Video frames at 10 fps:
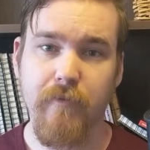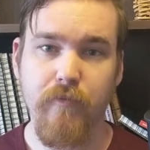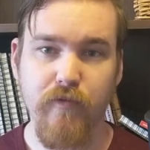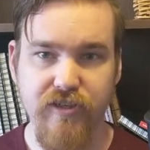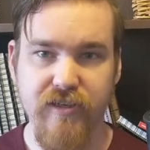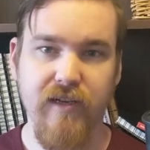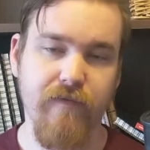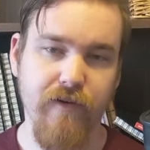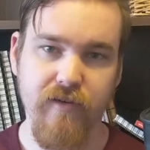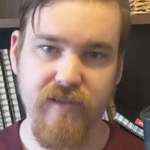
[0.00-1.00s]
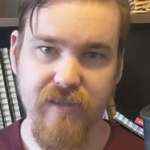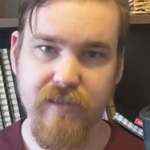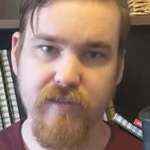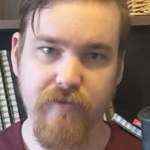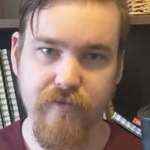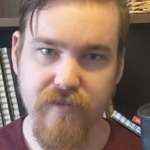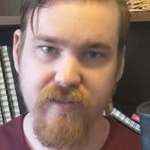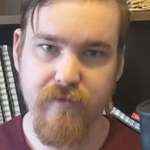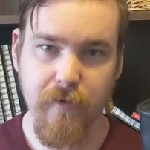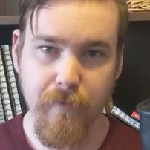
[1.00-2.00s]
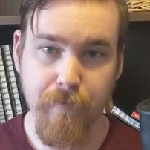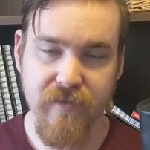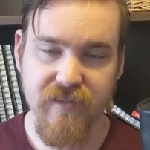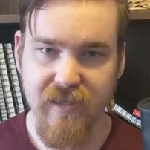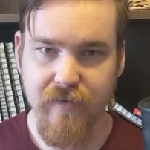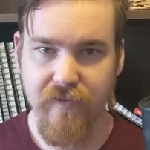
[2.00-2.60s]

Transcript: which you get various things to perceiving.